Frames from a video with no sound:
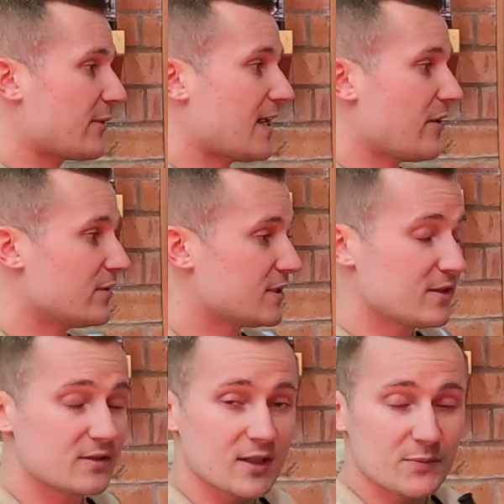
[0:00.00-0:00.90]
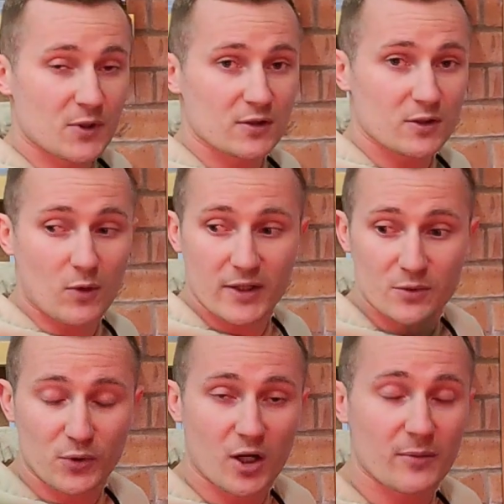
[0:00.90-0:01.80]
I went heritage is because I wanted
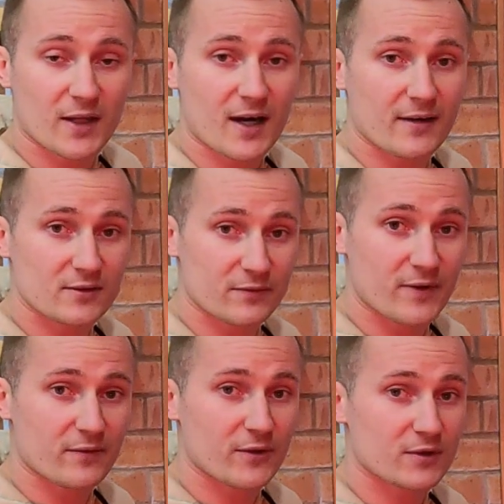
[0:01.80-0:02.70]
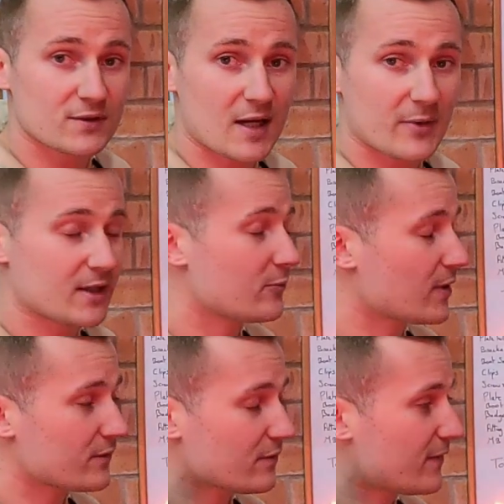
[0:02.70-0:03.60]
to put it on my car and it to fit first time. I didn't
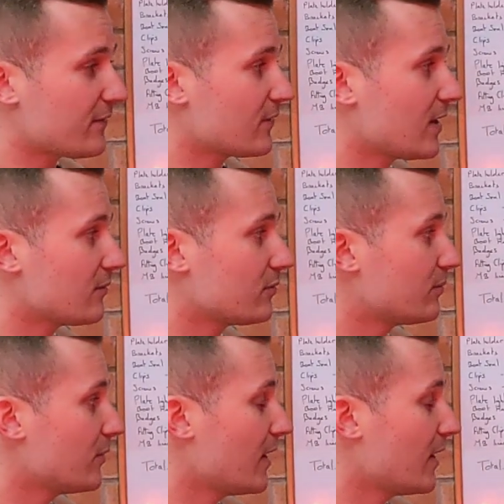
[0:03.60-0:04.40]
want to have to faff around